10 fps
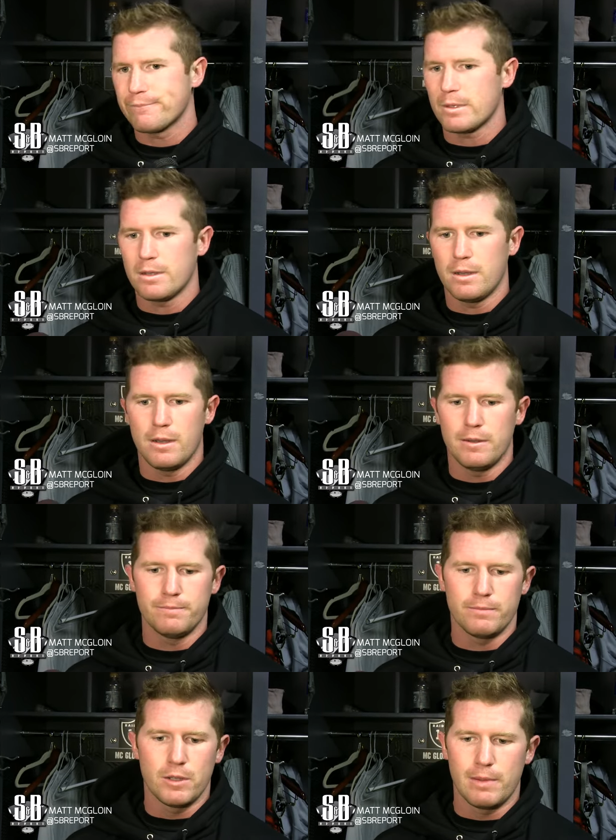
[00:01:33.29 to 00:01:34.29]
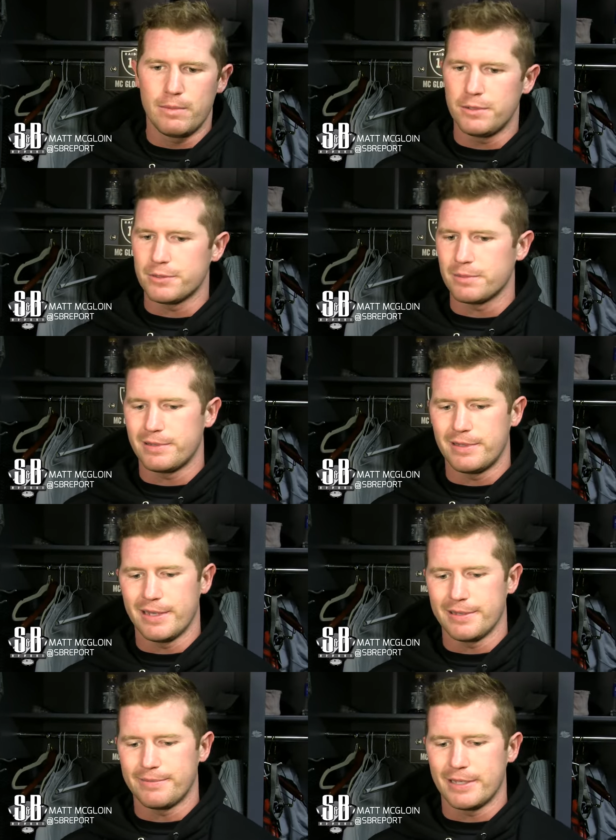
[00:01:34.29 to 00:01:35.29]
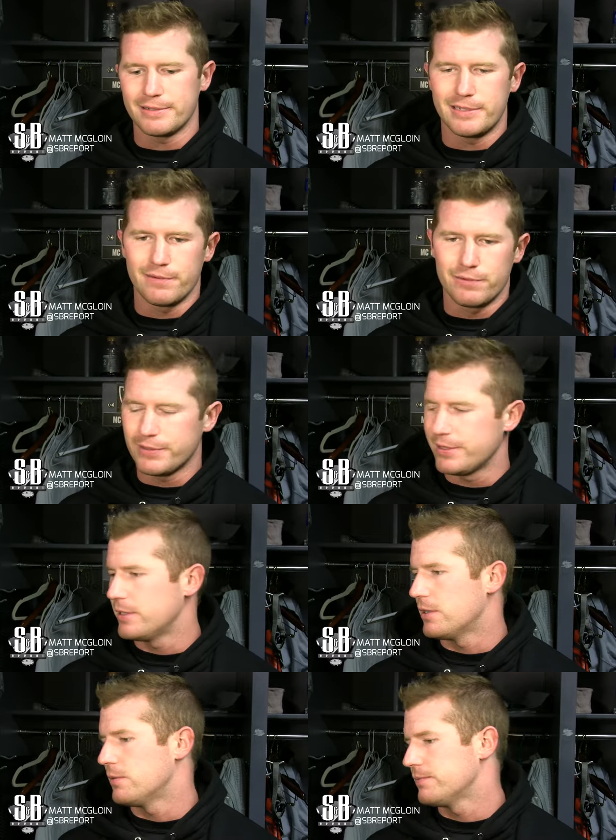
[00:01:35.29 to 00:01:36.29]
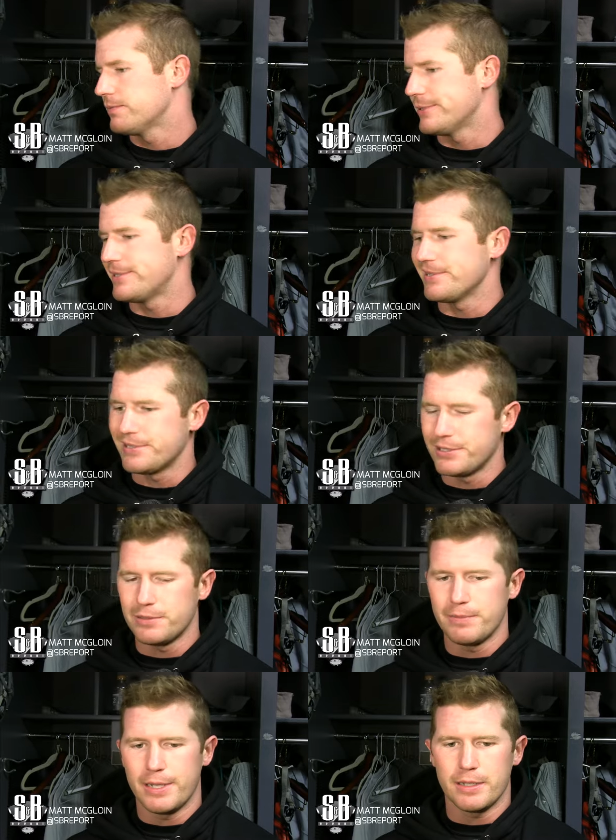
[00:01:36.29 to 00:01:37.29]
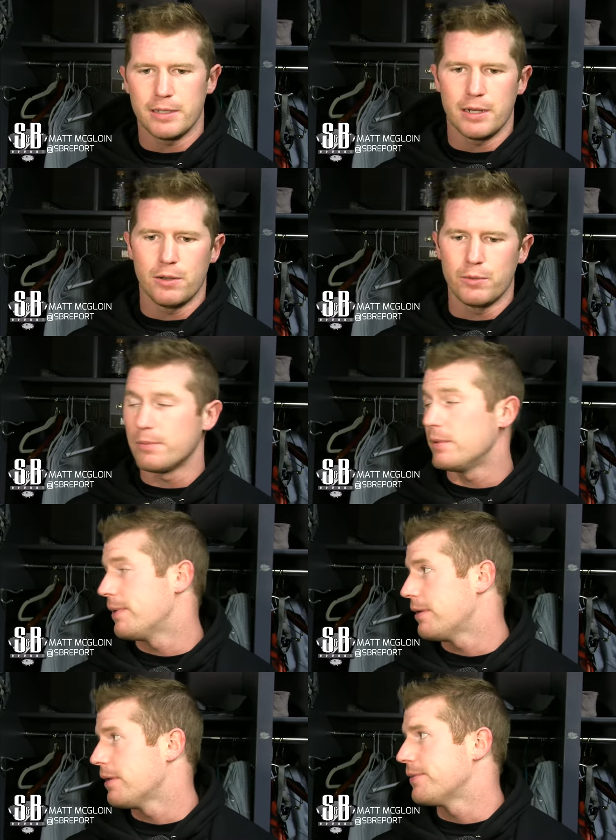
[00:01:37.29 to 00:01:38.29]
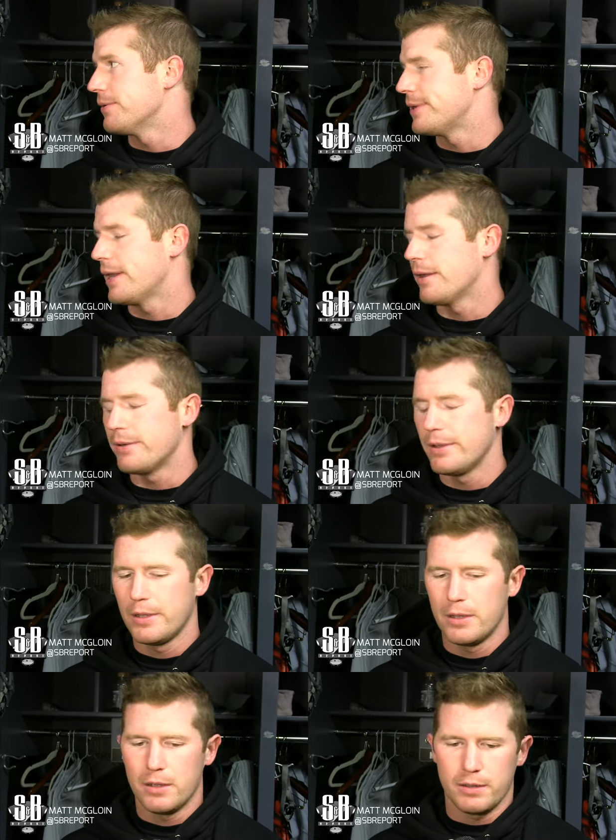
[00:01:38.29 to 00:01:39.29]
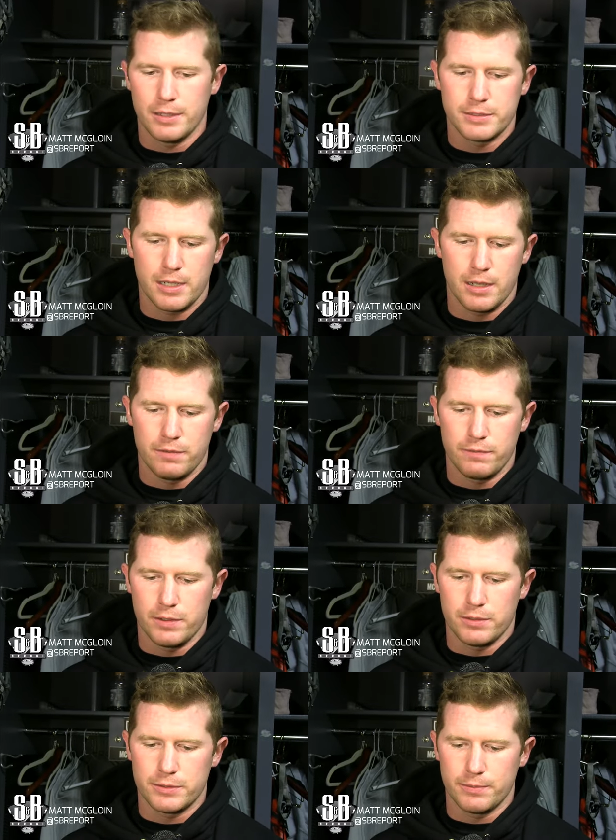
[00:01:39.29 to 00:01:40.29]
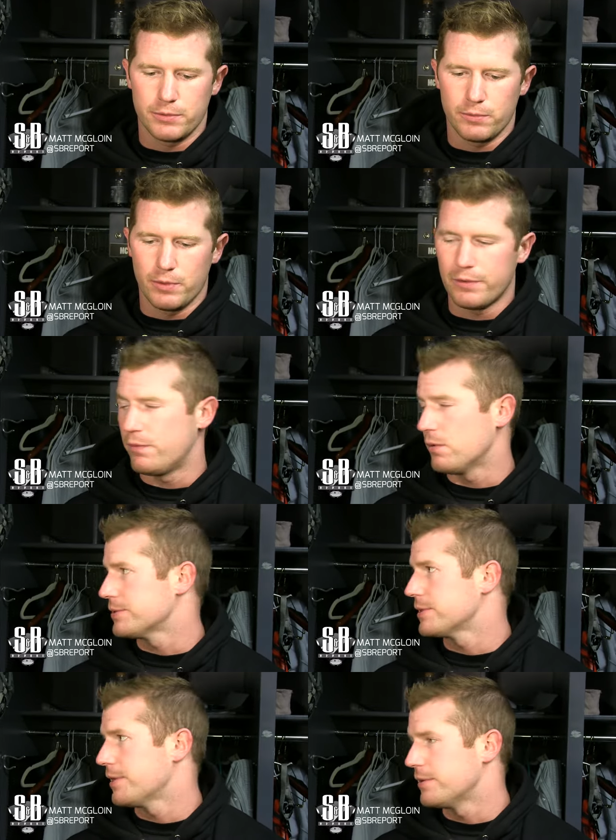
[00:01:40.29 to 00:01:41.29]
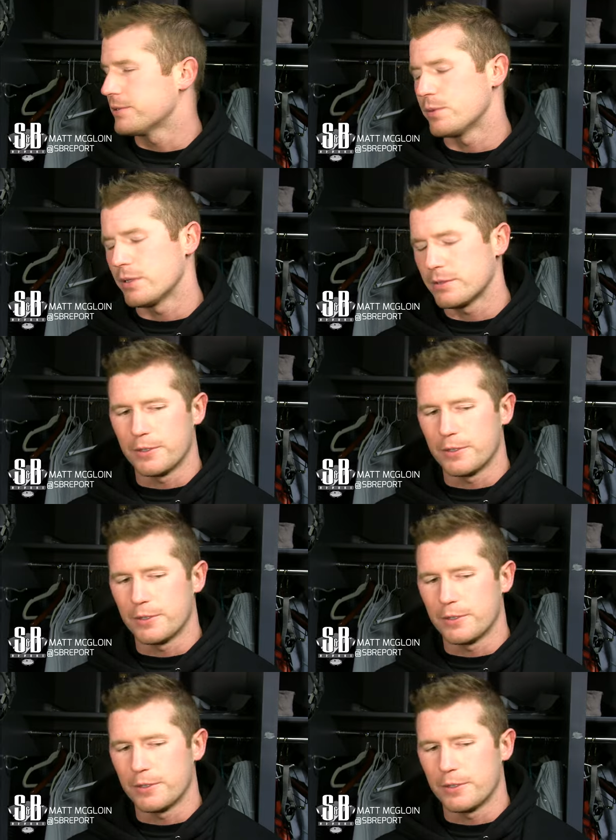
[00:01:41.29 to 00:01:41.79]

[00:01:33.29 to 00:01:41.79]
You know, maybe do some things differently. You know, it's decision making. I know we can be better on third down. That's kind of something we want to focus on this week.